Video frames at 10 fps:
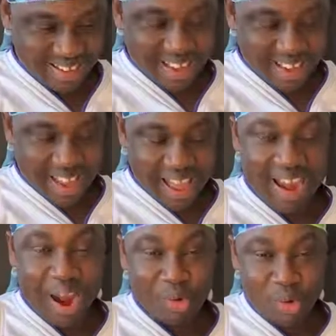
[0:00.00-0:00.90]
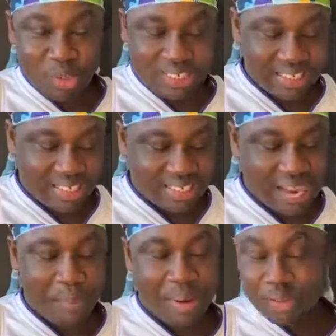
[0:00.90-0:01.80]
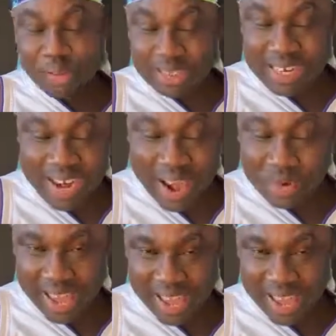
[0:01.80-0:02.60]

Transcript: Ana o se je sika pa o se na hu ye